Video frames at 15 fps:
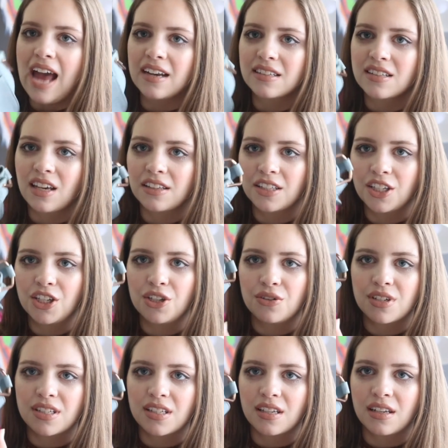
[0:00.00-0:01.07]
and it's got the
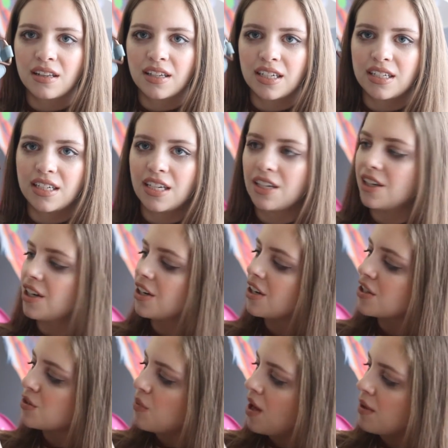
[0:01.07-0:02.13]
cutest little
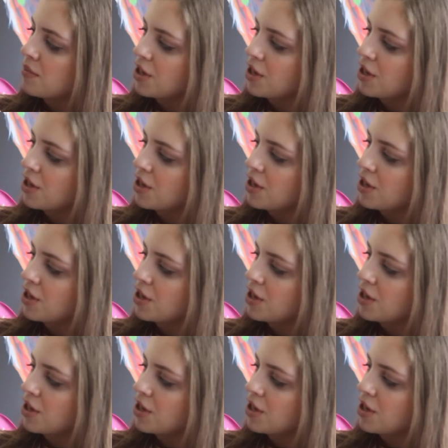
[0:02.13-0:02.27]
interior as well.